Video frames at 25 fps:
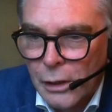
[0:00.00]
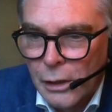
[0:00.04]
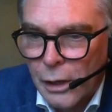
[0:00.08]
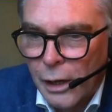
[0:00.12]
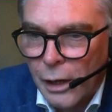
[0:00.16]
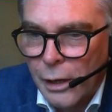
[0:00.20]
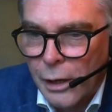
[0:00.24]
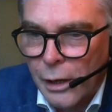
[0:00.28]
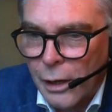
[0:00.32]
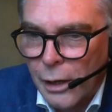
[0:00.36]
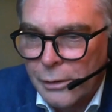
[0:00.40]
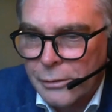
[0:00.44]

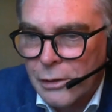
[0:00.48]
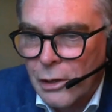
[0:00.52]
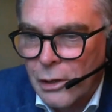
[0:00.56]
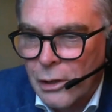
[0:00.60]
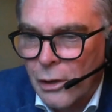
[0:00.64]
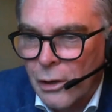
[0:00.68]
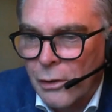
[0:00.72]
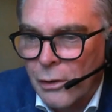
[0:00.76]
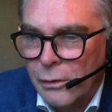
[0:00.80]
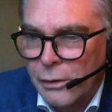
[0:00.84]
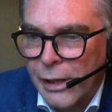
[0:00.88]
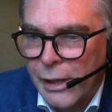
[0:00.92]
I
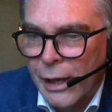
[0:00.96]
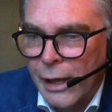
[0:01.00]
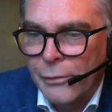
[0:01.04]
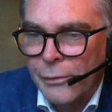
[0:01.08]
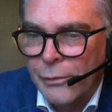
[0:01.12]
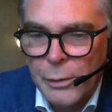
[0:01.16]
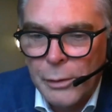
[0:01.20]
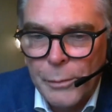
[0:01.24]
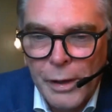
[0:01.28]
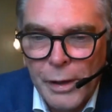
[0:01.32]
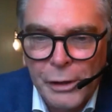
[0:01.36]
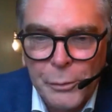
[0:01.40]
can't count
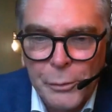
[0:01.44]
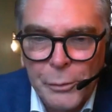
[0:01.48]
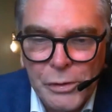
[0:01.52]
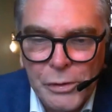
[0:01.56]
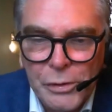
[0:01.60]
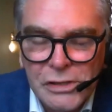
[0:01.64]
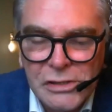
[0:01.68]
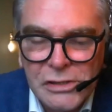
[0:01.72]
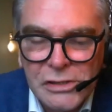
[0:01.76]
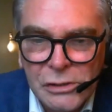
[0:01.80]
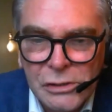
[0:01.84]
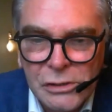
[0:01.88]
the amount of
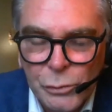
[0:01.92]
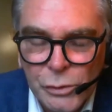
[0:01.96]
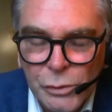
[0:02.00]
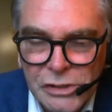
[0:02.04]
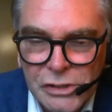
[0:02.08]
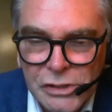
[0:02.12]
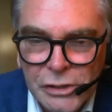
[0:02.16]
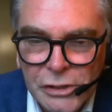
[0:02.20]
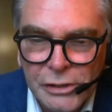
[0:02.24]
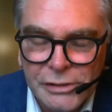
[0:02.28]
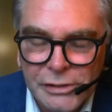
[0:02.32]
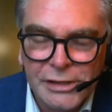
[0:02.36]
business that we
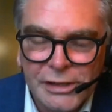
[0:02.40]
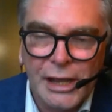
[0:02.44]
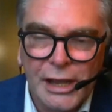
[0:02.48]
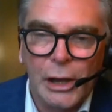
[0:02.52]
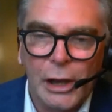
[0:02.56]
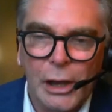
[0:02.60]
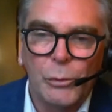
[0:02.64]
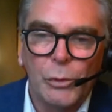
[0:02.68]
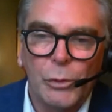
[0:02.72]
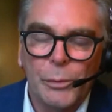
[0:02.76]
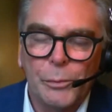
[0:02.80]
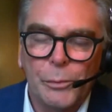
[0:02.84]
turn
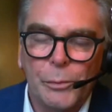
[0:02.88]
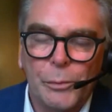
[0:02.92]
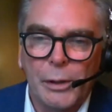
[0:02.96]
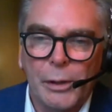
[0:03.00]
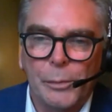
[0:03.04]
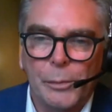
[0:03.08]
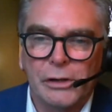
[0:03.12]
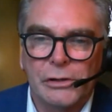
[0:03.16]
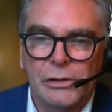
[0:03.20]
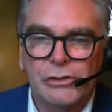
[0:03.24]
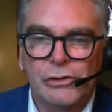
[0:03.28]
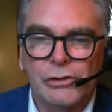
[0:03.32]
down where
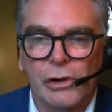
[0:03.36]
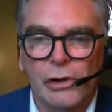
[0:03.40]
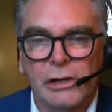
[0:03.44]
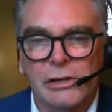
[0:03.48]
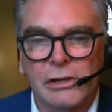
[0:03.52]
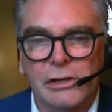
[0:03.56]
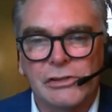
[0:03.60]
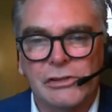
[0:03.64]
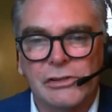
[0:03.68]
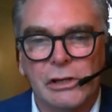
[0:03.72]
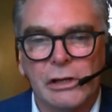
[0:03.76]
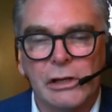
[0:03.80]
people are trying
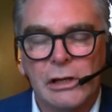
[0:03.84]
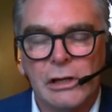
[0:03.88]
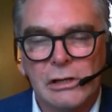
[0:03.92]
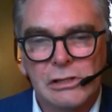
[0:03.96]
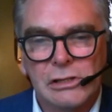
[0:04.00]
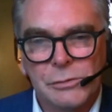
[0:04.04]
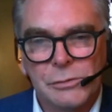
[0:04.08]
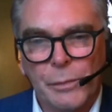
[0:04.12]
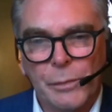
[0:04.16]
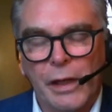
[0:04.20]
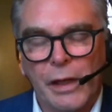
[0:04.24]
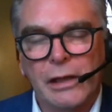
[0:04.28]
to
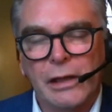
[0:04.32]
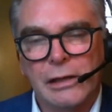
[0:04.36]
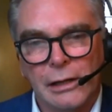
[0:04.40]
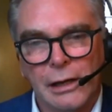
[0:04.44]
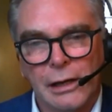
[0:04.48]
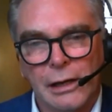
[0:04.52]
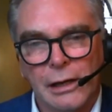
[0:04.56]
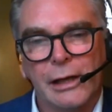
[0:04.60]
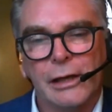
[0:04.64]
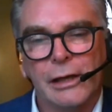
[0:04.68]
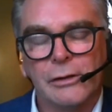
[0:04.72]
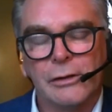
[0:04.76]

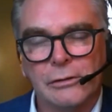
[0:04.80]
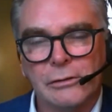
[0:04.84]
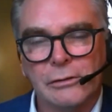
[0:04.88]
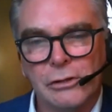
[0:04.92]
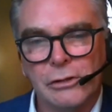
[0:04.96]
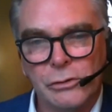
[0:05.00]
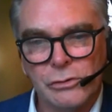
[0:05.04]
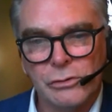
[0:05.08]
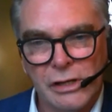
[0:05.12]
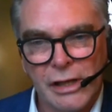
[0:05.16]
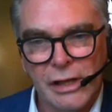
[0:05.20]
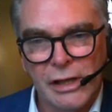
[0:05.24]
speculate
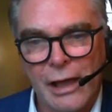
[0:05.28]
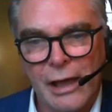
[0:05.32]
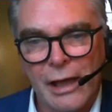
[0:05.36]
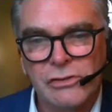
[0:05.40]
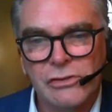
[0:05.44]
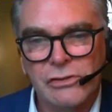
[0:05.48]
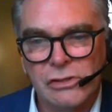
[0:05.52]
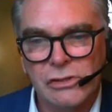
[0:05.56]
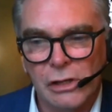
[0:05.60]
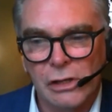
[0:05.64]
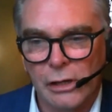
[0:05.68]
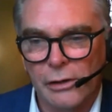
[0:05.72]
using our
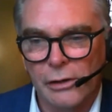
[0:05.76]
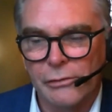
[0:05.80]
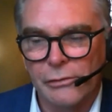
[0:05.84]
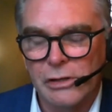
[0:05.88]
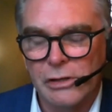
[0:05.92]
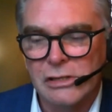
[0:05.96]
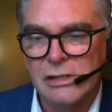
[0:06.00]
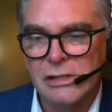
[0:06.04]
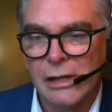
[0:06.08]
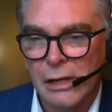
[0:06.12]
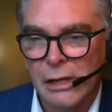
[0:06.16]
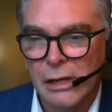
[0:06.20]

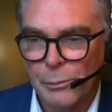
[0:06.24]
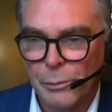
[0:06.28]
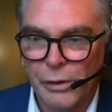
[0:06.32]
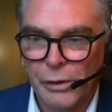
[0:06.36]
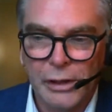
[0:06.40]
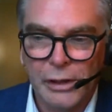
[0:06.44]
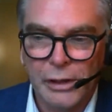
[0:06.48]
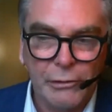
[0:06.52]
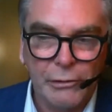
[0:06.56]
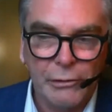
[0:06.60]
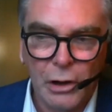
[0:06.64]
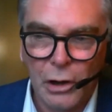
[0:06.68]
service, but
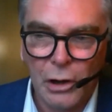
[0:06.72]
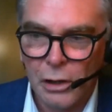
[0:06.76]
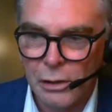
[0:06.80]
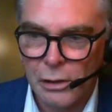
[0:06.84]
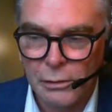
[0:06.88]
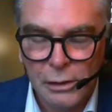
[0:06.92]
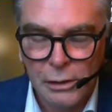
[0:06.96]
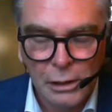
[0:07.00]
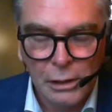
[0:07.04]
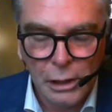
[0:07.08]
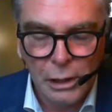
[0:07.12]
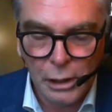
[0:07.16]
there are
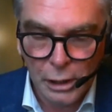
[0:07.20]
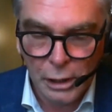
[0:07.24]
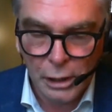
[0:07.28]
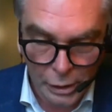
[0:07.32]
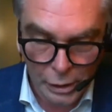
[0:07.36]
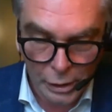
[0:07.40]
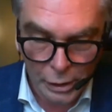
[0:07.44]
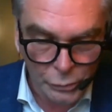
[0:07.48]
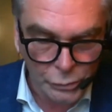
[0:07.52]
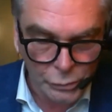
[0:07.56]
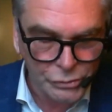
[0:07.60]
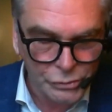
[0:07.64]

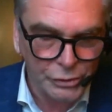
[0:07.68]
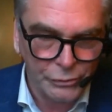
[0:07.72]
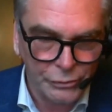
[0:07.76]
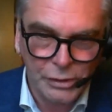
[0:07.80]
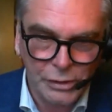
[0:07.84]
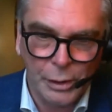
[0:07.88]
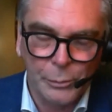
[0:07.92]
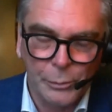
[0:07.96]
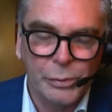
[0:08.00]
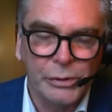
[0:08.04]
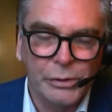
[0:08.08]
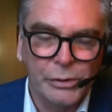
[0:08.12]
loads of
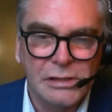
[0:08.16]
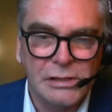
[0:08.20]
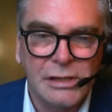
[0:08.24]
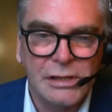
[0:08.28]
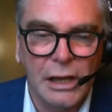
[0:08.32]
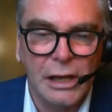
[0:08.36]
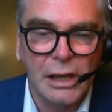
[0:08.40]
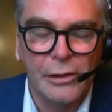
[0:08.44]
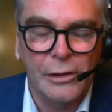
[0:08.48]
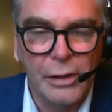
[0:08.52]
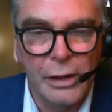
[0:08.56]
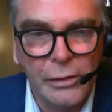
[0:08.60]
companies
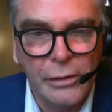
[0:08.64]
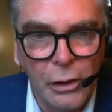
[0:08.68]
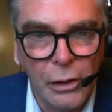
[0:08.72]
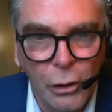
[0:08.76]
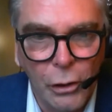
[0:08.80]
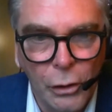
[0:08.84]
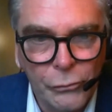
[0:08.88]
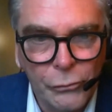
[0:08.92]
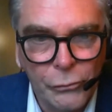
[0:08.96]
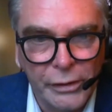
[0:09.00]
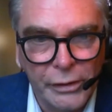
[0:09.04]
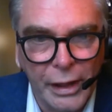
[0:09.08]
out there that
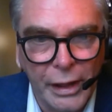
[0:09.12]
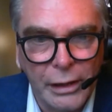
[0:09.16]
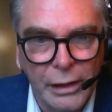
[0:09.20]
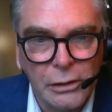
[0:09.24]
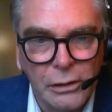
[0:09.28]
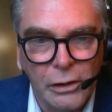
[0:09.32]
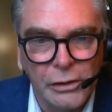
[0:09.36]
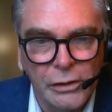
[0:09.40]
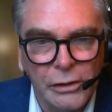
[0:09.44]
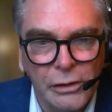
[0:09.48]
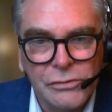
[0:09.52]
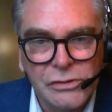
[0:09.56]
offer that
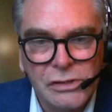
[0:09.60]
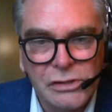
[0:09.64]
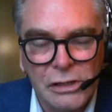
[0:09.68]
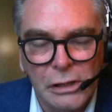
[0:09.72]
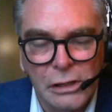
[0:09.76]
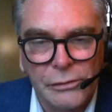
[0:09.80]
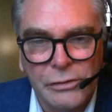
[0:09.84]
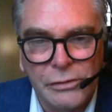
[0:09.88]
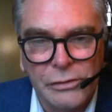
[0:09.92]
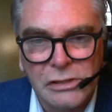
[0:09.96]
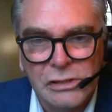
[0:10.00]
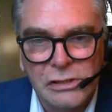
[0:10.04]
kind of
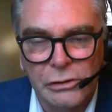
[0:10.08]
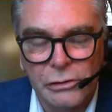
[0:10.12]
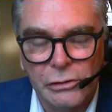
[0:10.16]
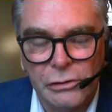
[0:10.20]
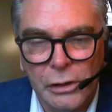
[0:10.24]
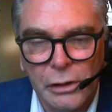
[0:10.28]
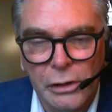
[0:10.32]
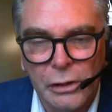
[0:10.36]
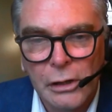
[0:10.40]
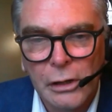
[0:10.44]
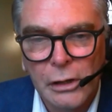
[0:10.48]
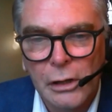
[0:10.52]
service and
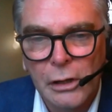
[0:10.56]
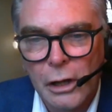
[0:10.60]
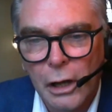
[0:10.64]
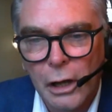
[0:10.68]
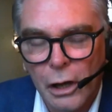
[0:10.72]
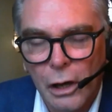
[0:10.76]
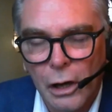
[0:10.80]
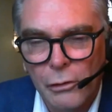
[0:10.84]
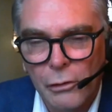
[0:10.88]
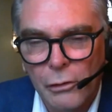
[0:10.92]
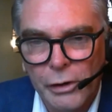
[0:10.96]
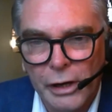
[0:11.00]

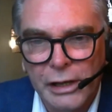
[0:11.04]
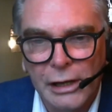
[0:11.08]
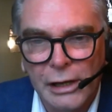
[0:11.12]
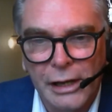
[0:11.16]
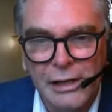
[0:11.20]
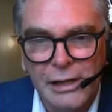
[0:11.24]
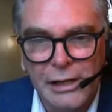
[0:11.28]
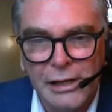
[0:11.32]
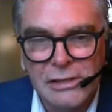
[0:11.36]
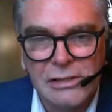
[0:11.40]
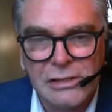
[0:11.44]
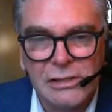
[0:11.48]
are
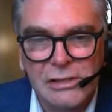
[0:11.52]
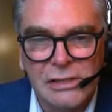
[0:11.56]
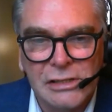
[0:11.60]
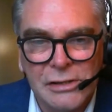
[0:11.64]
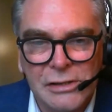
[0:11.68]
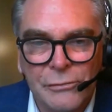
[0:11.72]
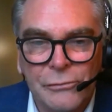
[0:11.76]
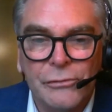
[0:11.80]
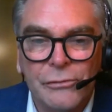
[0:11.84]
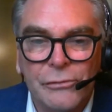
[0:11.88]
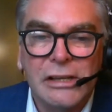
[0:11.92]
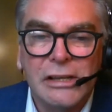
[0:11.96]
regulated as
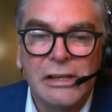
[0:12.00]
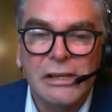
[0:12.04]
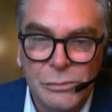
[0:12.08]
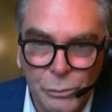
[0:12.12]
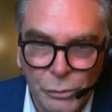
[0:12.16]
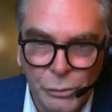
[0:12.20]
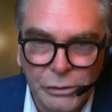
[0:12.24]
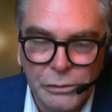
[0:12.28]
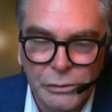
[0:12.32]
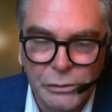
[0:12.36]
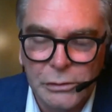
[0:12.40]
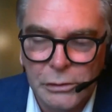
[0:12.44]

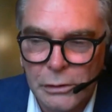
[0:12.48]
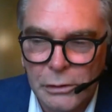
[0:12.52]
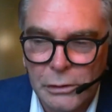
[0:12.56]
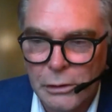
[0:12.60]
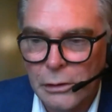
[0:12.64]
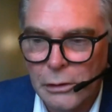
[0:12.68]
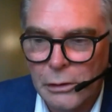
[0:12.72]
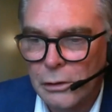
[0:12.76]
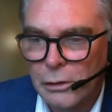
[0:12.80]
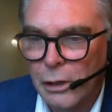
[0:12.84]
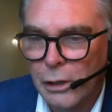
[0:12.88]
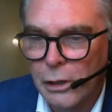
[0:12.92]
investment
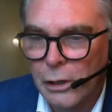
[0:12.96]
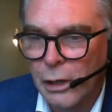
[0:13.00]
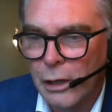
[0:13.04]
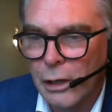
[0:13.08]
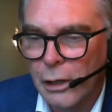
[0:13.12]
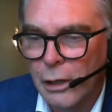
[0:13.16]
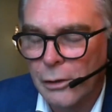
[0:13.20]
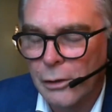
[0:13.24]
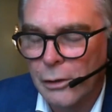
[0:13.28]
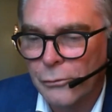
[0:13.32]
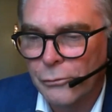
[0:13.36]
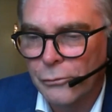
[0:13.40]

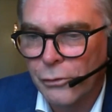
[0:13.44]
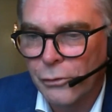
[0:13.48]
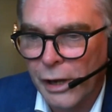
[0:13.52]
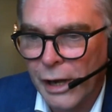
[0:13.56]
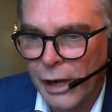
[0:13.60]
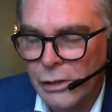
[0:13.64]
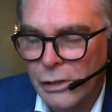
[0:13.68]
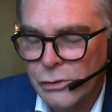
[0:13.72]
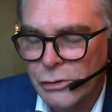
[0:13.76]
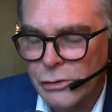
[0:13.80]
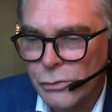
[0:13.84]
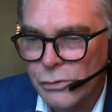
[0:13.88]

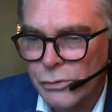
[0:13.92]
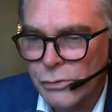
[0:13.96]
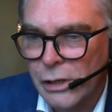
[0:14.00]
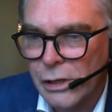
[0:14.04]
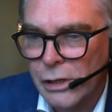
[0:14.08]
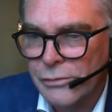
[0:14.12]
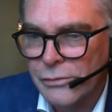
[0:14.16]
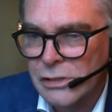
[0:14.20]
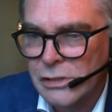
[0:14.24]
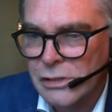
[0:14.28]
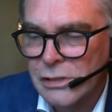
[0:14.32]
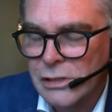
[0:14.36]
financial
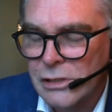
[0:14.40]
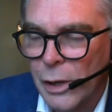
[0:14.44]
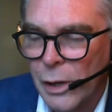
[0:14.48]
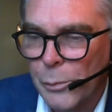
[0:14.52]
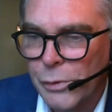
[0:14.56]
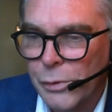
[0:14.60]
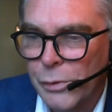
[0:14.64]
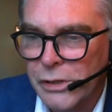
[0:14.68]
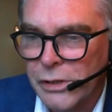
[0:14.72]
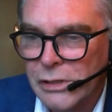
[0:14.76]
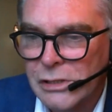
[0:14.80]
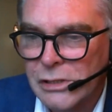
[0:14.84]
services
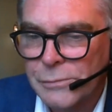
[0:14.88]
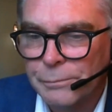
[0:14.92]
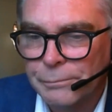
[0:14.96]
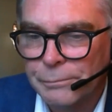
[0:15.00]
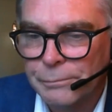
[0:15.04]
companies.